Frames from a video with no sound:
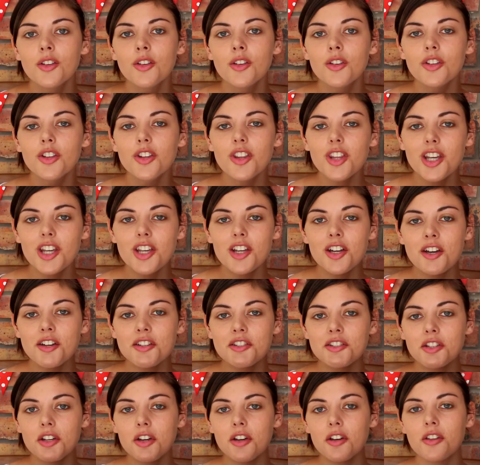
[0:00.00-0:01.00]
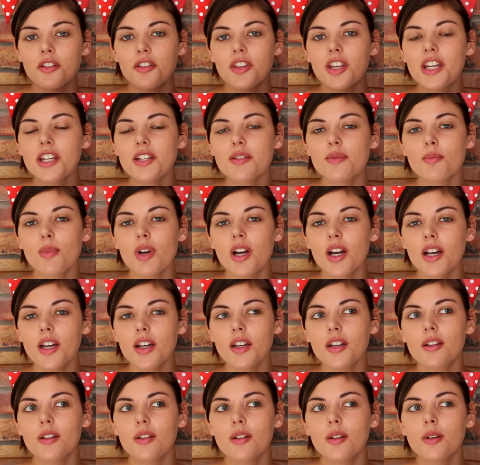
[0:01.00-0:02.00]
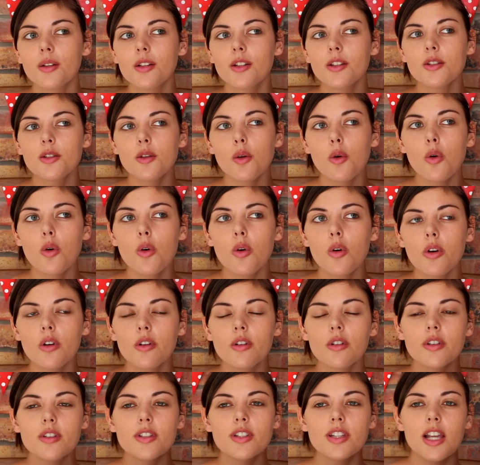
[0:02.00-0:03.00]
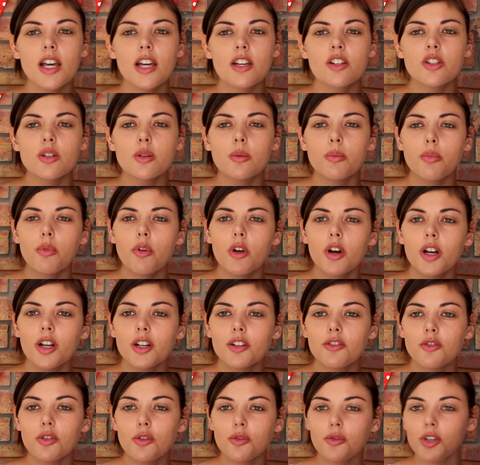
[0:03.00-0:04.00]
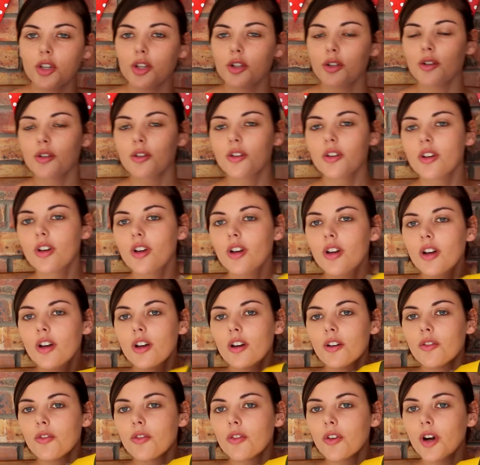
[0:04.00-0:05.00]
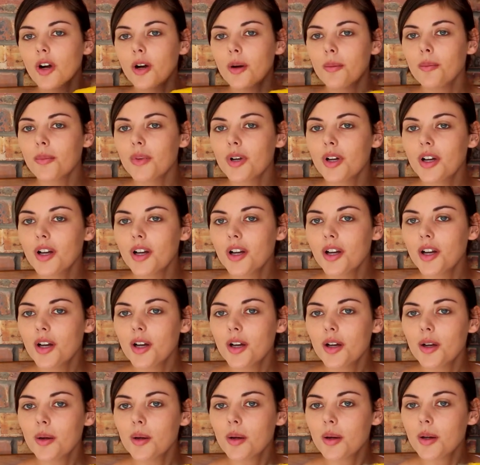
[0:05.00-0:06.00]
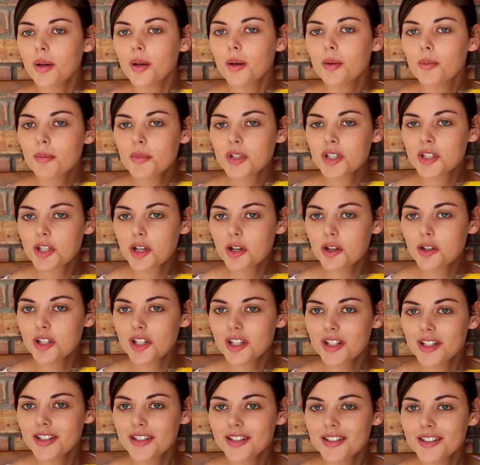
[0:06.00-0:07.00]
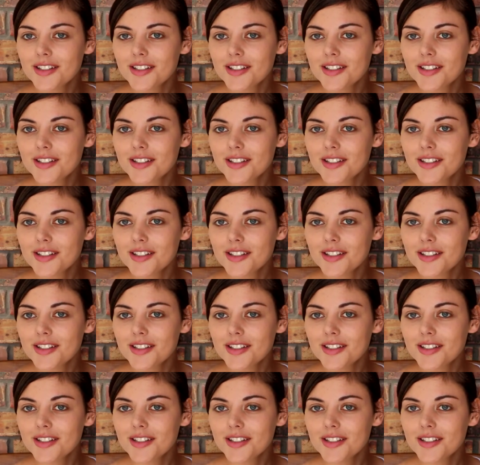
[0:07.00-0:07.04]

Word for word: So there you guys go, there's my store slash product review from Miscota.